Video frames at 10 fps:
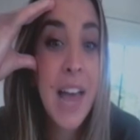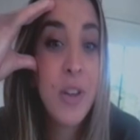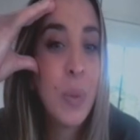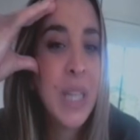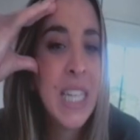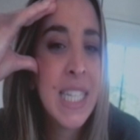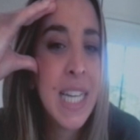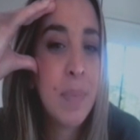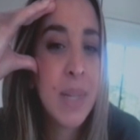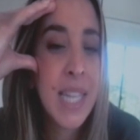really deep.
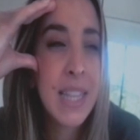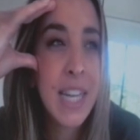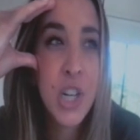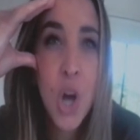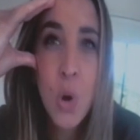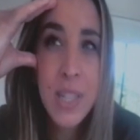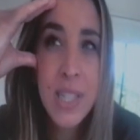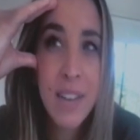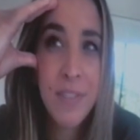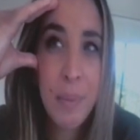It's like they know stuff
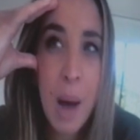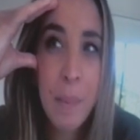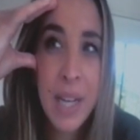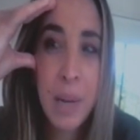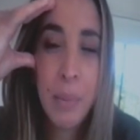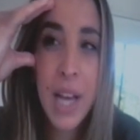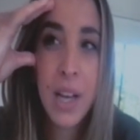about me. And I'm like,